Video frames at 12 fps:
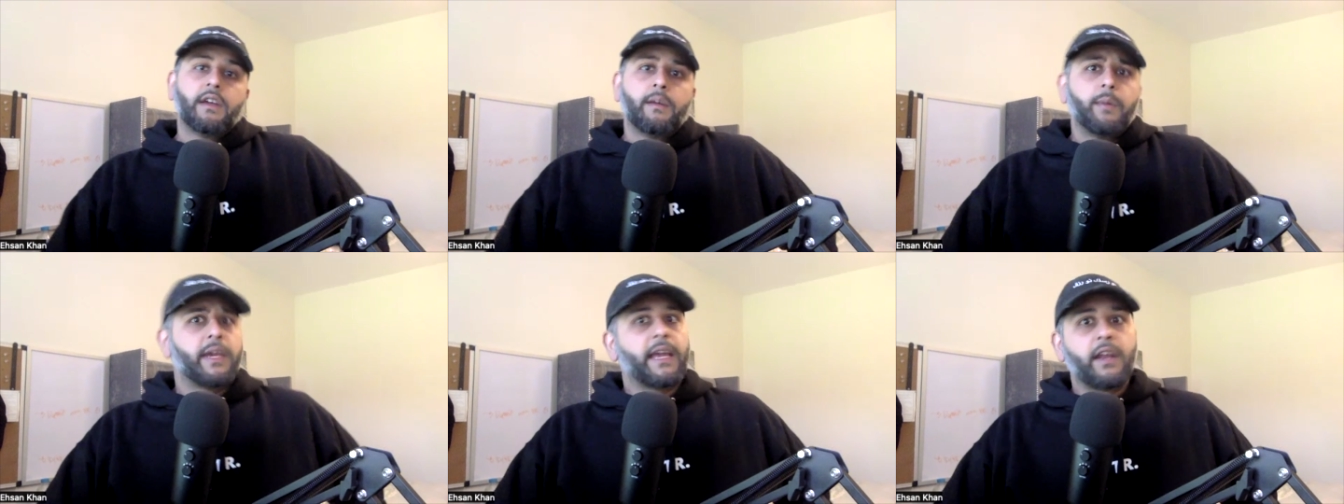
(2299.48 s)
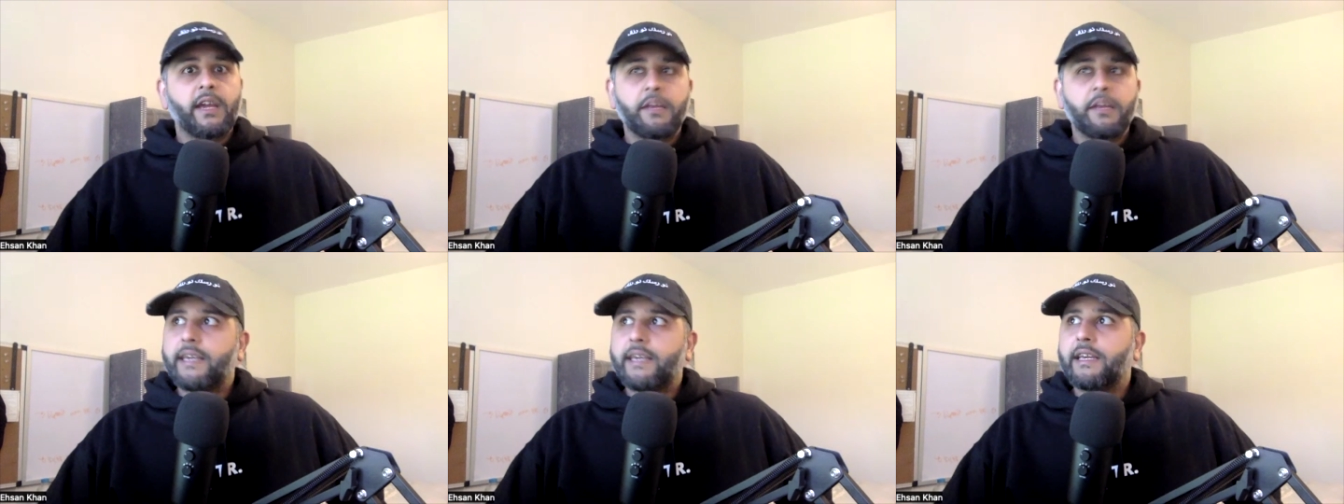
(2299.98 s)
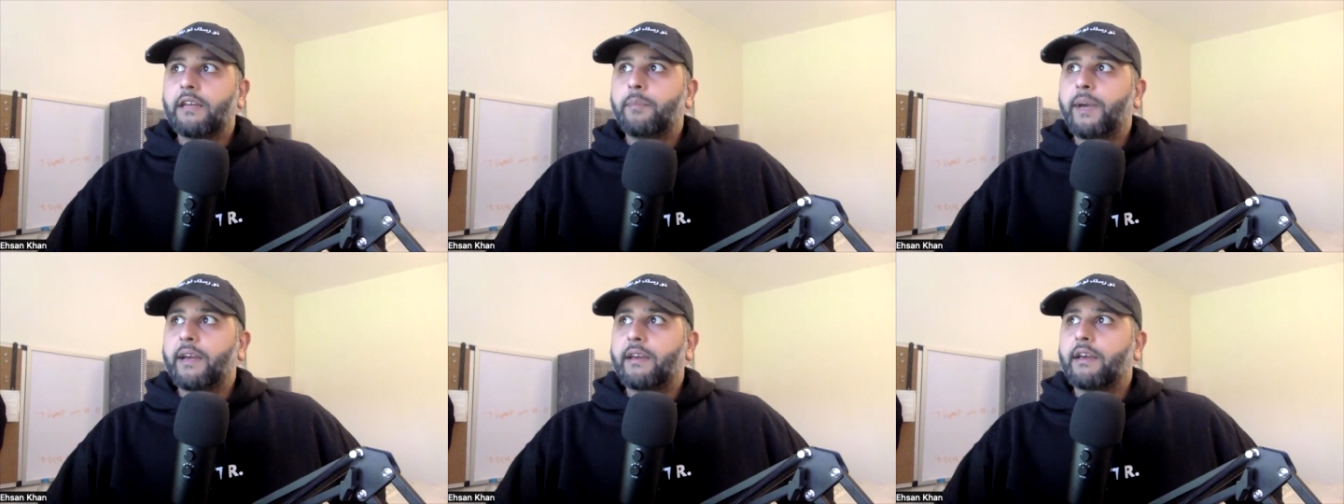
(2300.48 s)
But yeah, no, he'd back it. He'd
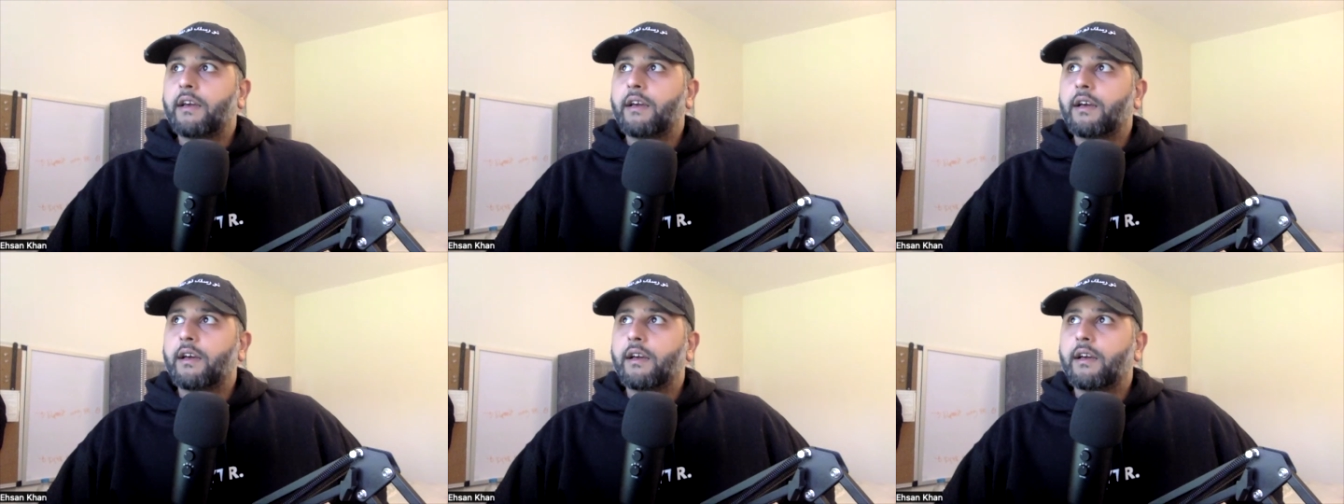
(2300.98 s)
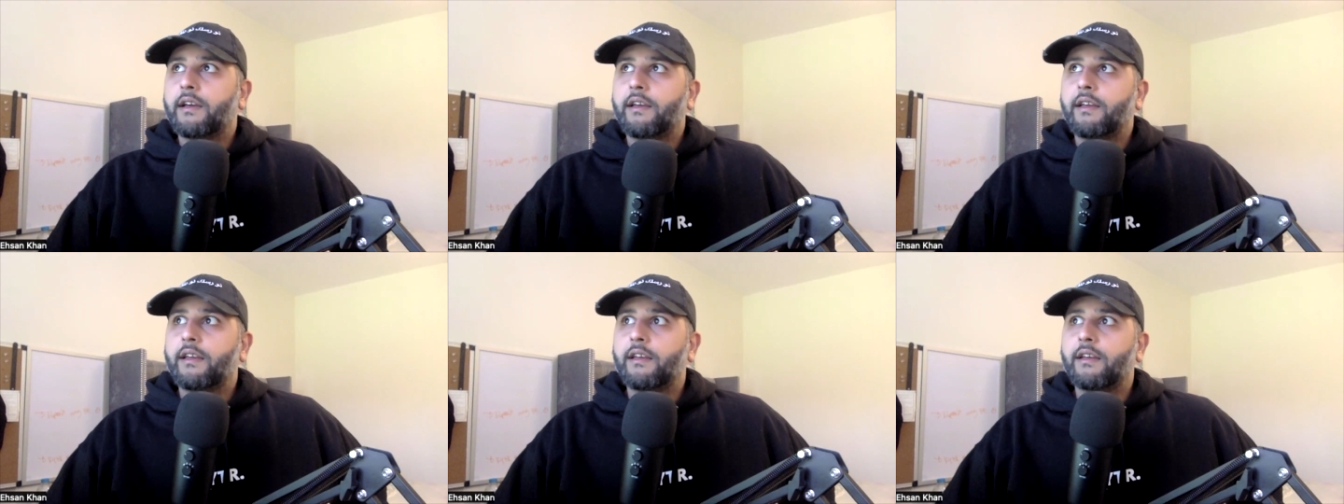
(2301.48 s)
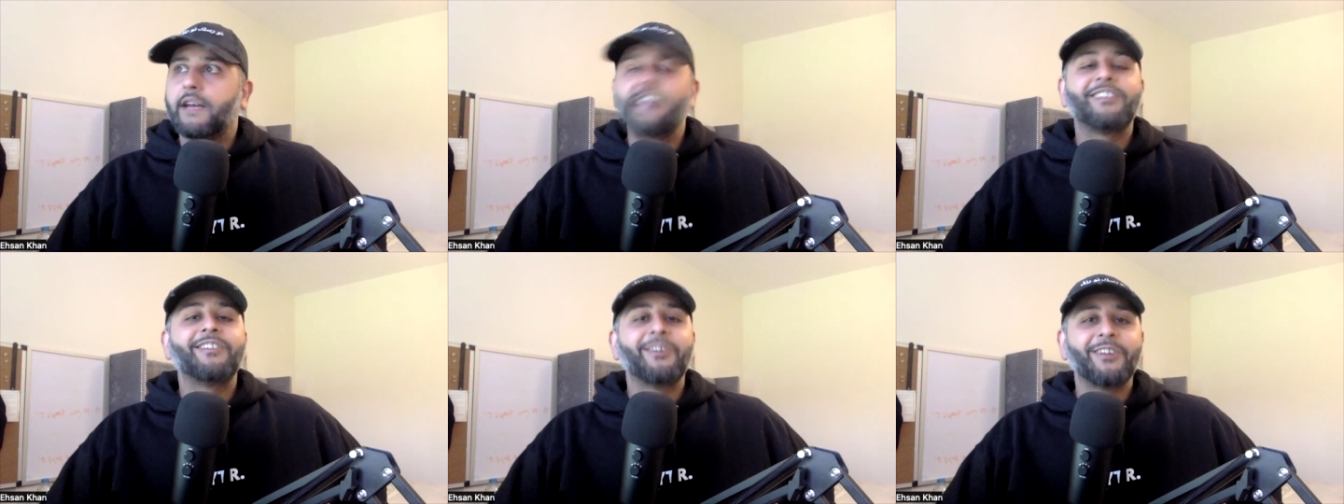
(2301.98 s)
back. uh
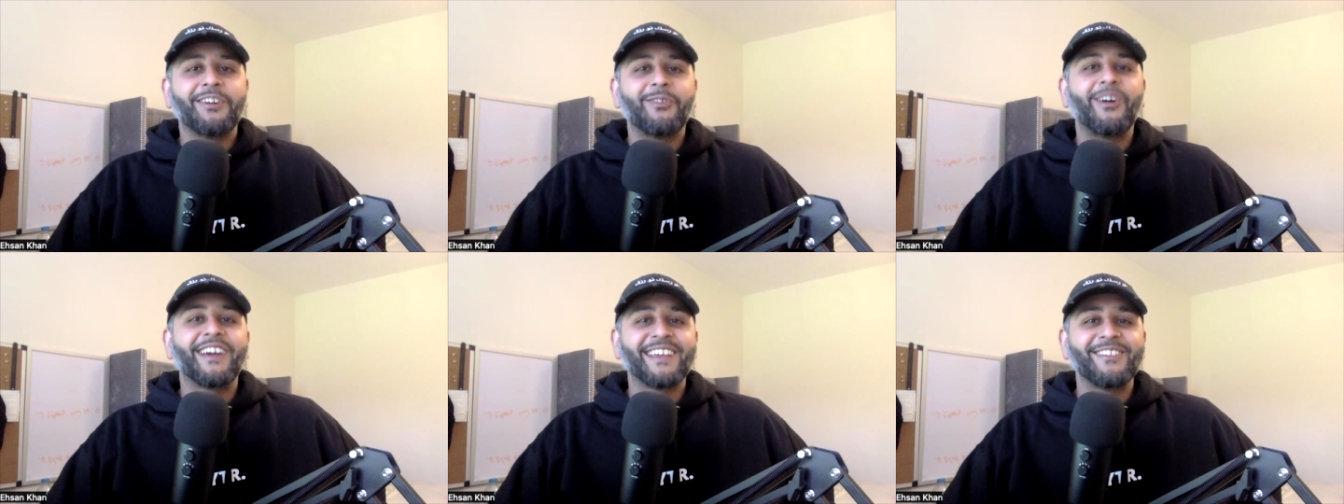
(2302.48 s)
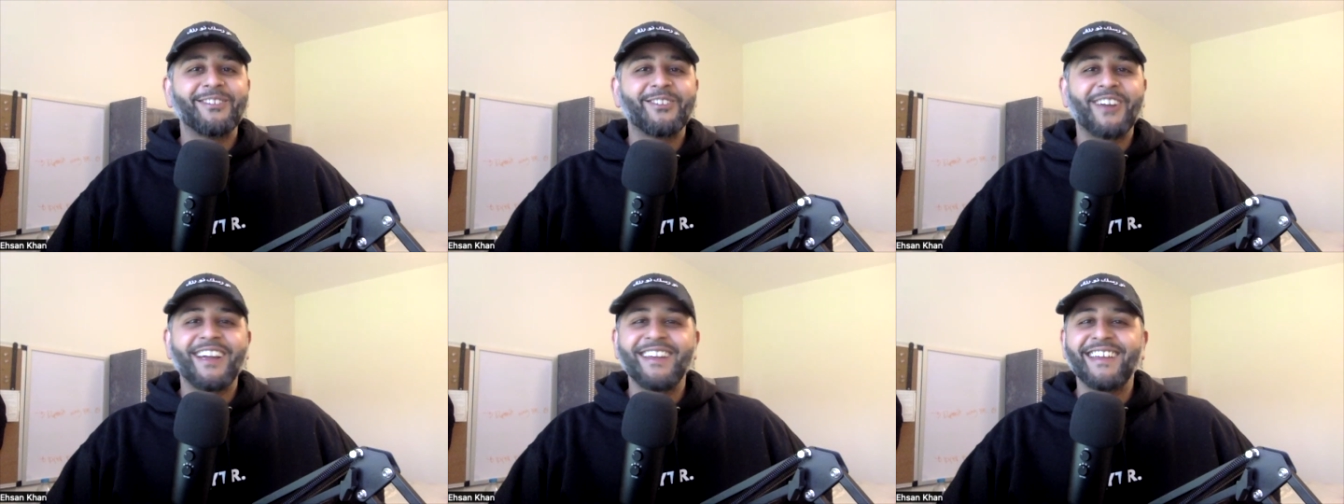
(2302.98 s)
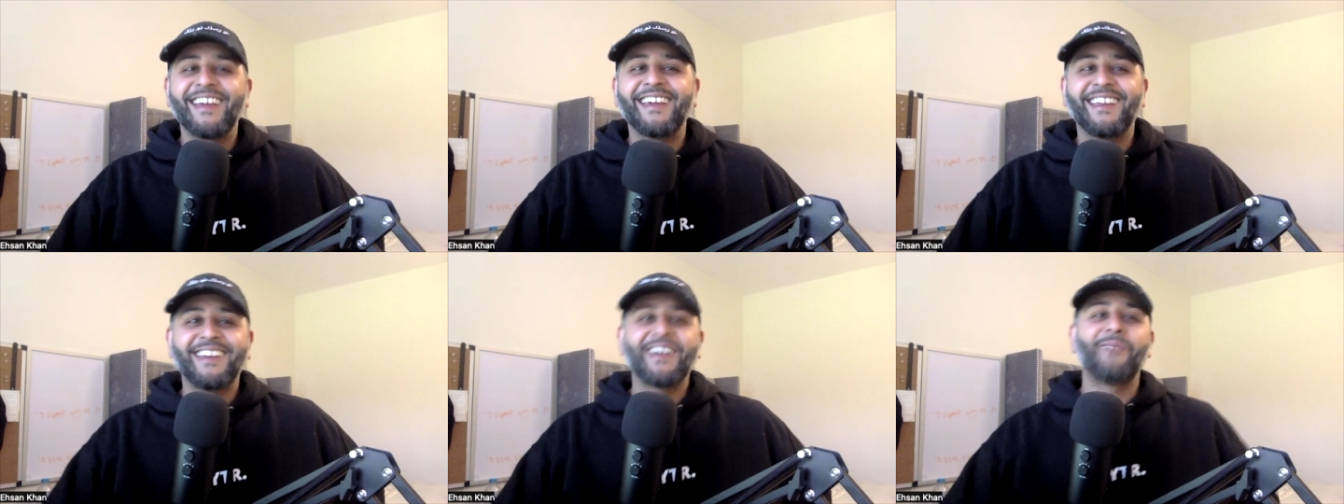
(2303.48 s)
Actually, no. Well, against Ukraine, yeah,
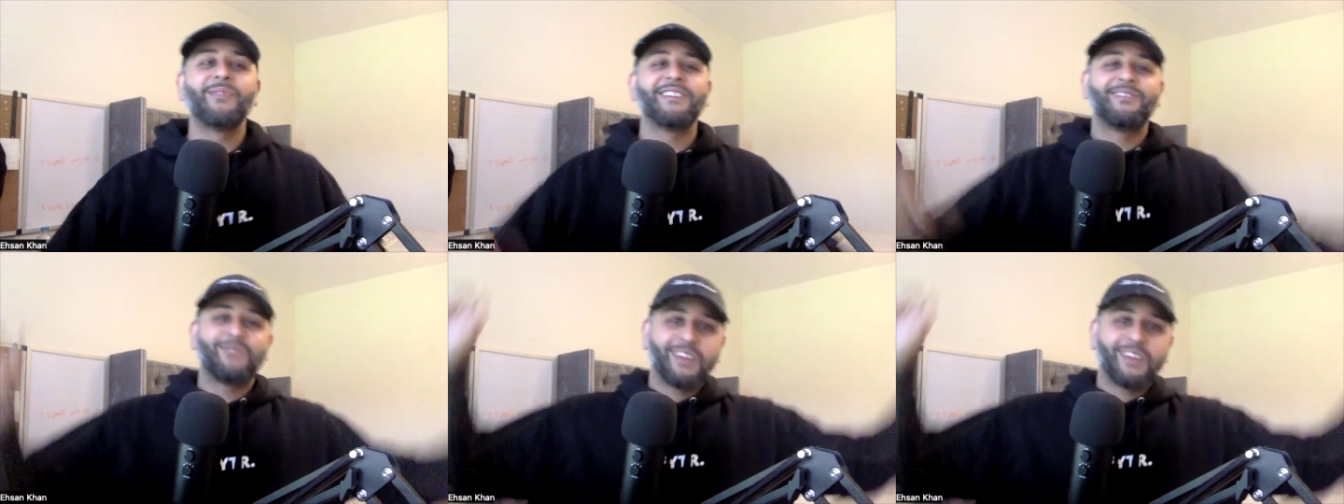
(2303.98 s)
he'd come with his, yeah,